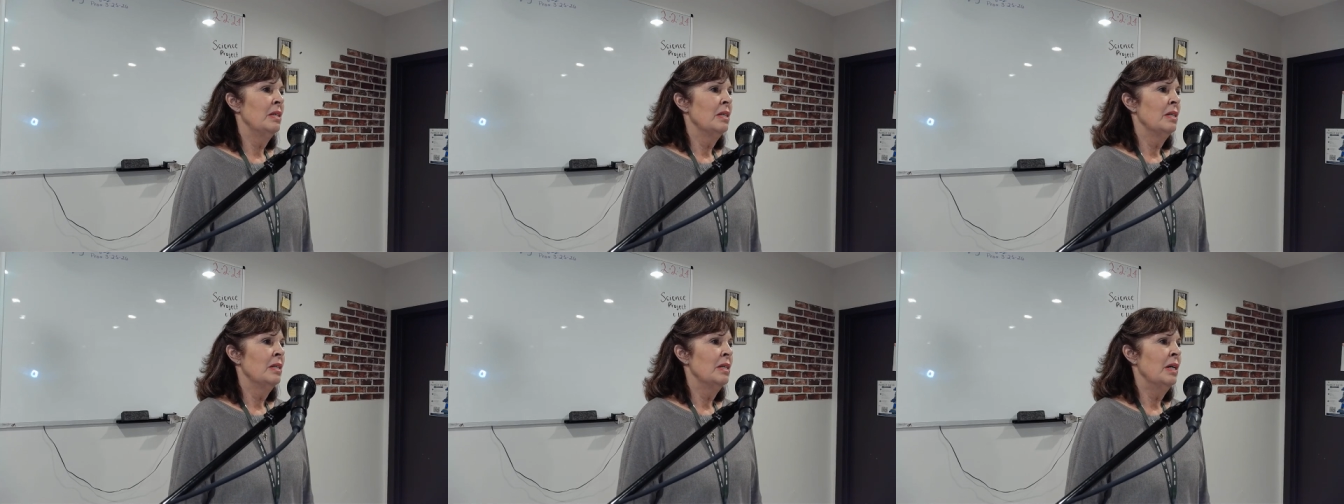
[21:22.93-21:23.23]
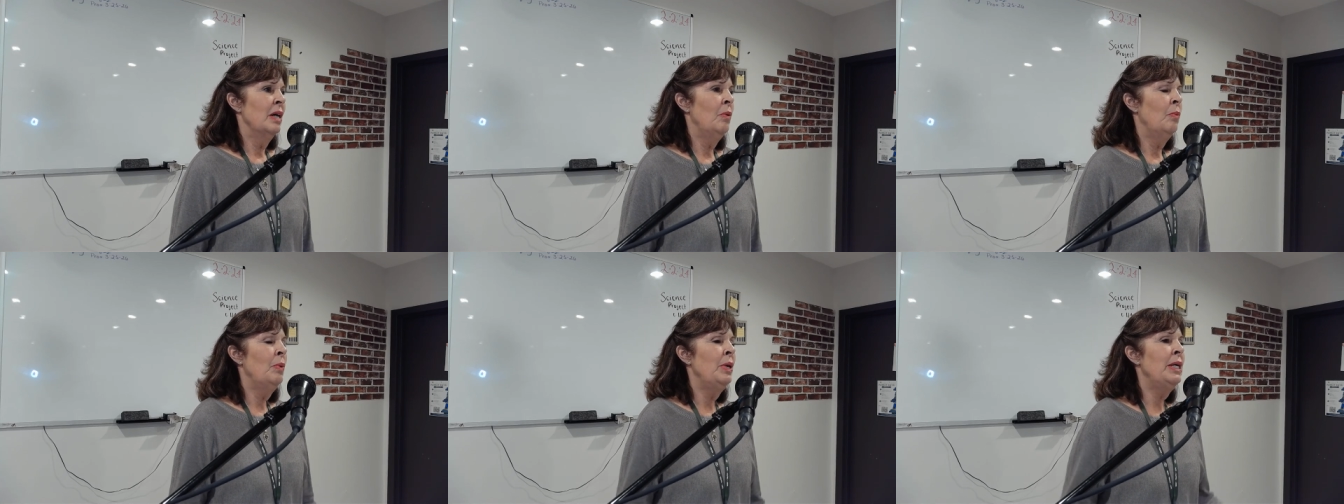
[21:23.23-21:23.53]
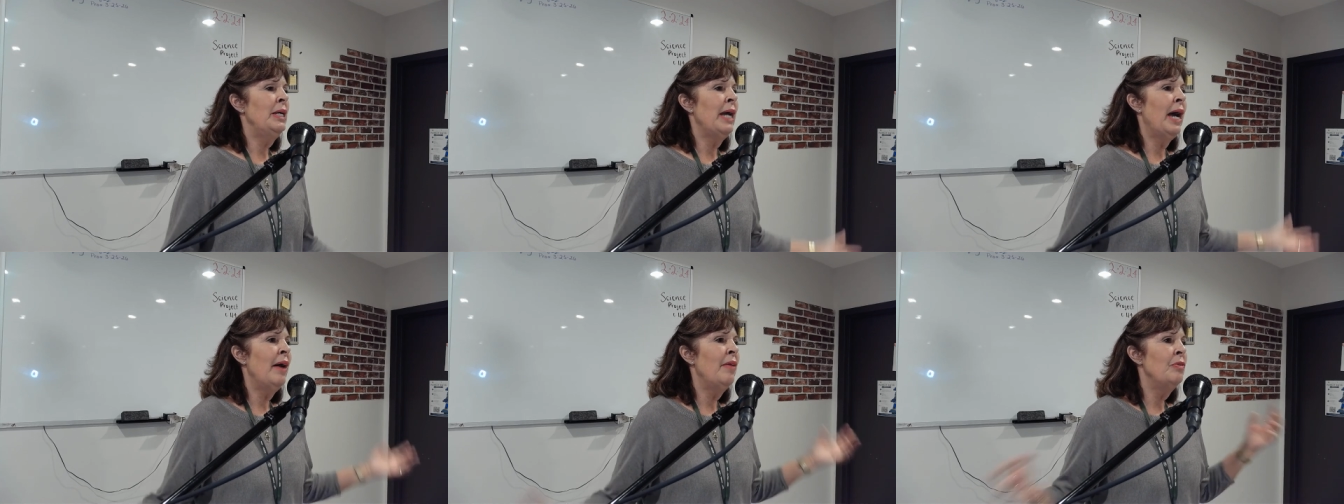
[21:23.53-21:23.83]
And we
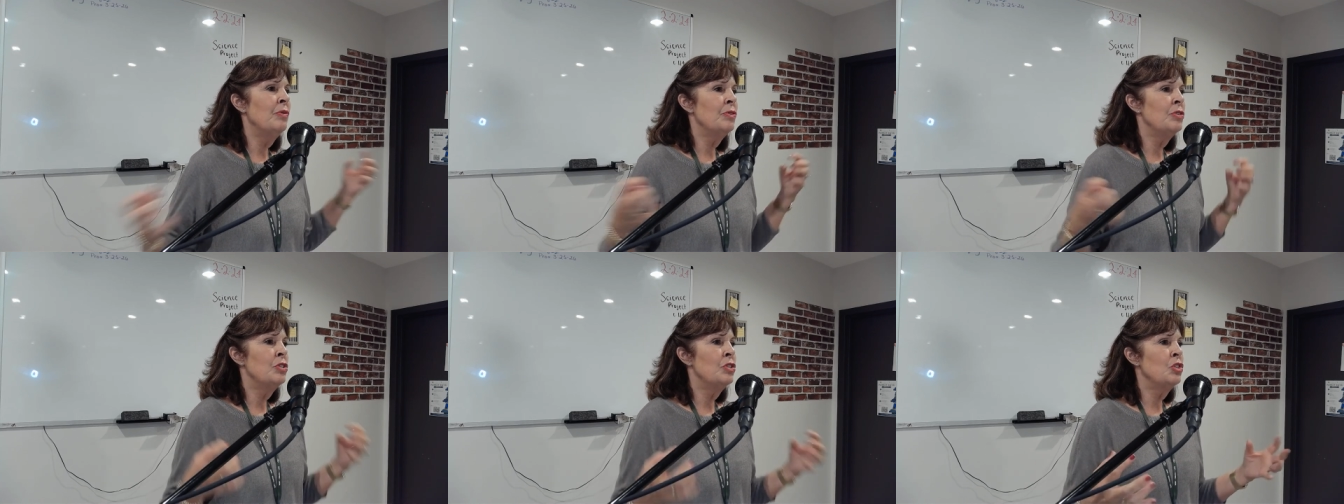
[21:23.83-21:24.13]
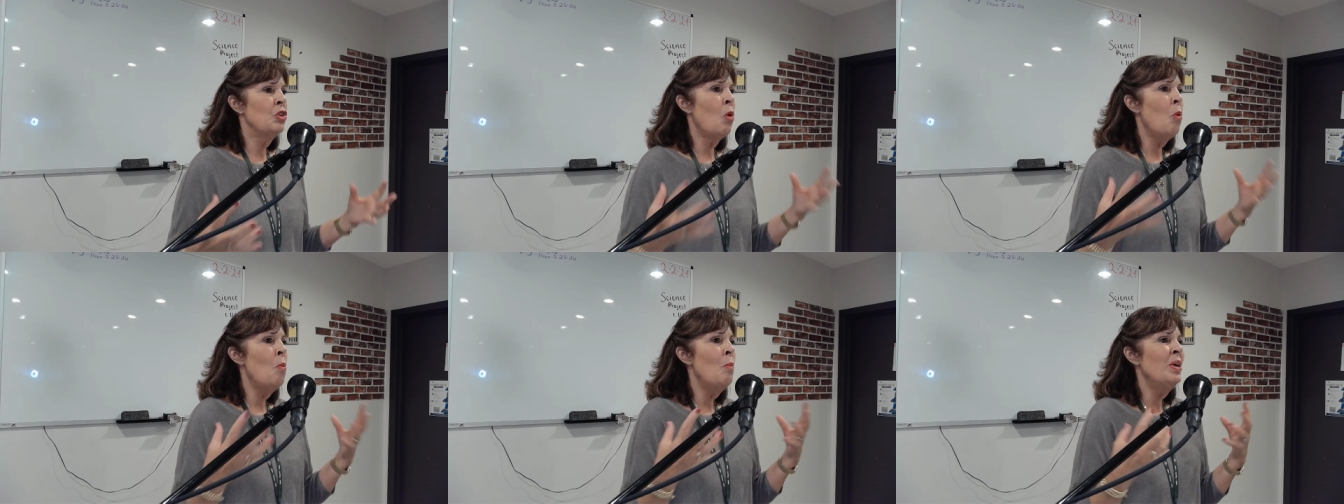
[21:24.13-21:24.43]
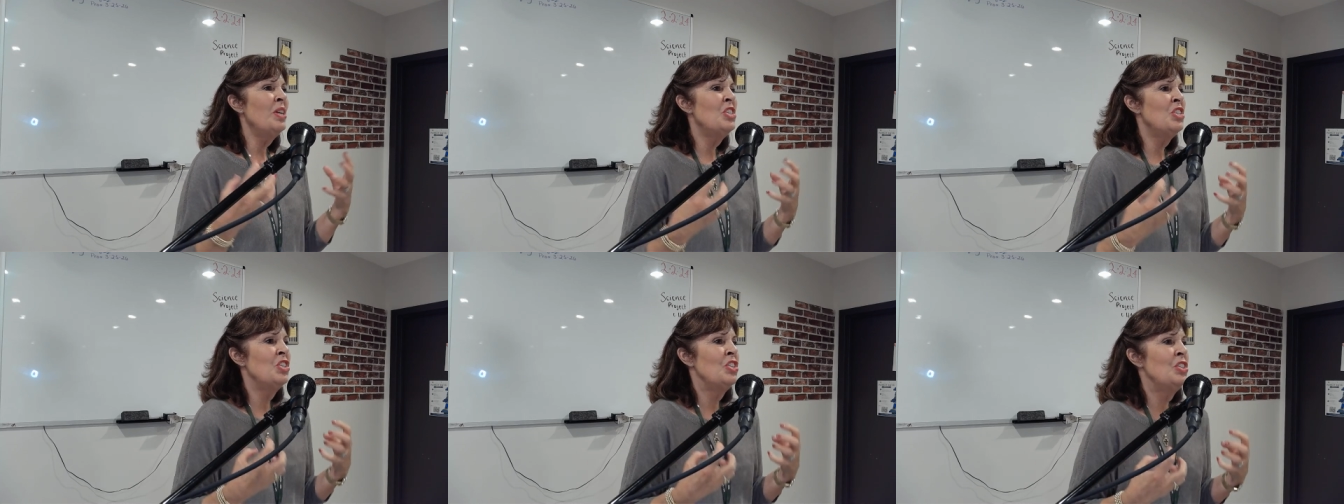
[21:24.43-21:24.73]
gather so
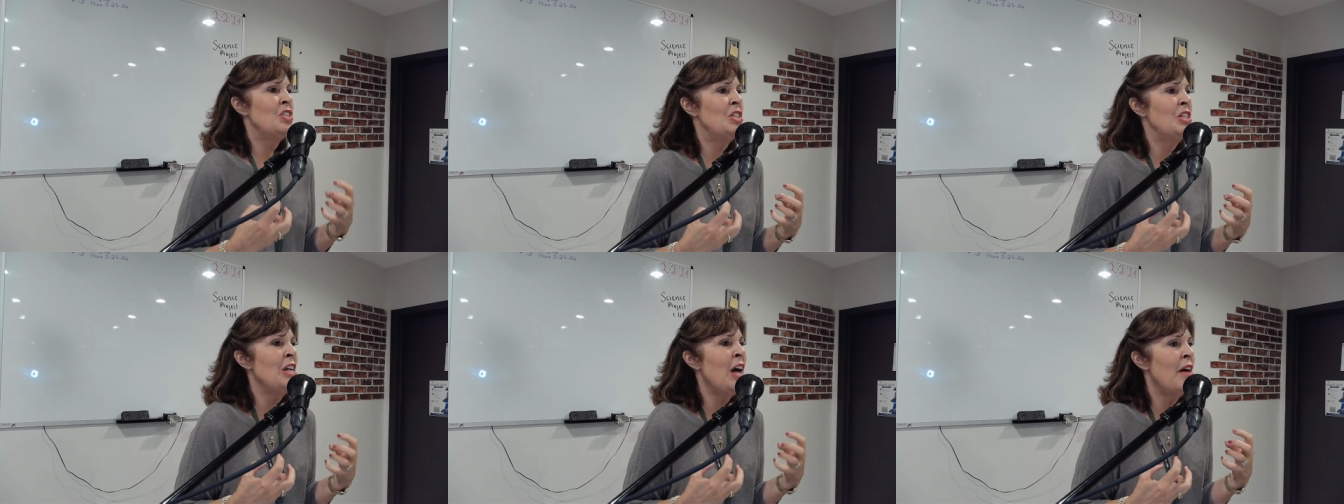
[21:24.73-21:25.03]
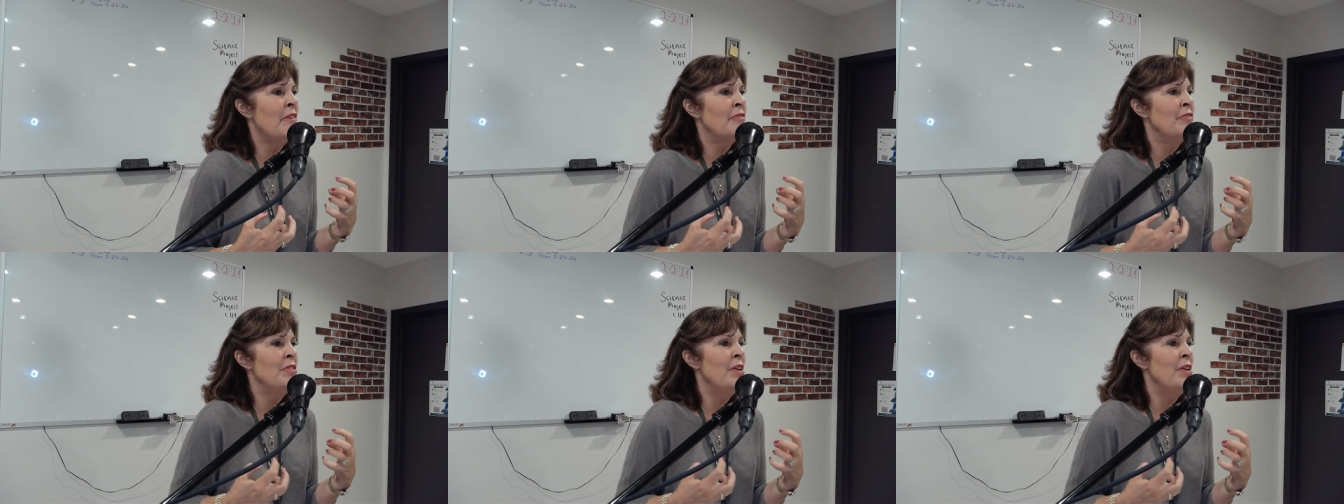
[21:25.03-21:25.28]
much stuff,